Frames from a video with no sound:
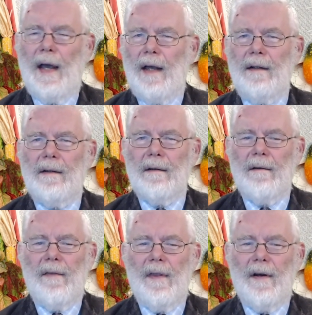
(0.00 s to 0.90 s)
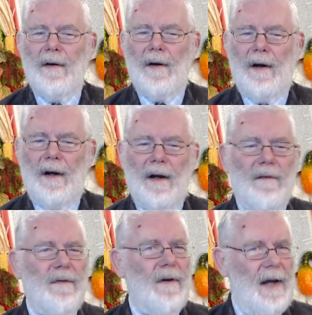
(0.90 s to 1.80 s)
And there are
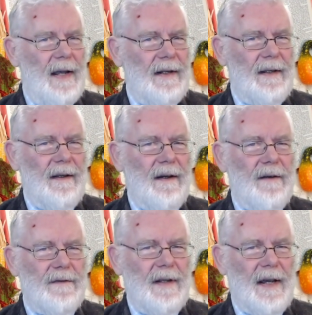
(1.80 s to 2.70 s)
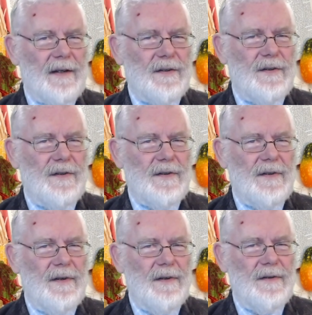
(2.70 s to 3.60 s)
a variety of
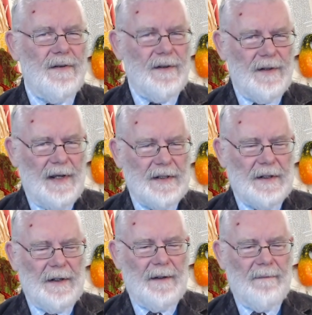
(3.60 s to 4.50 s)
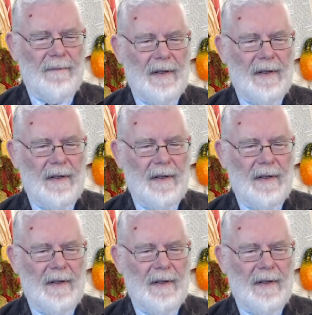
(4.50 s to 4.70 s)
texts suggested.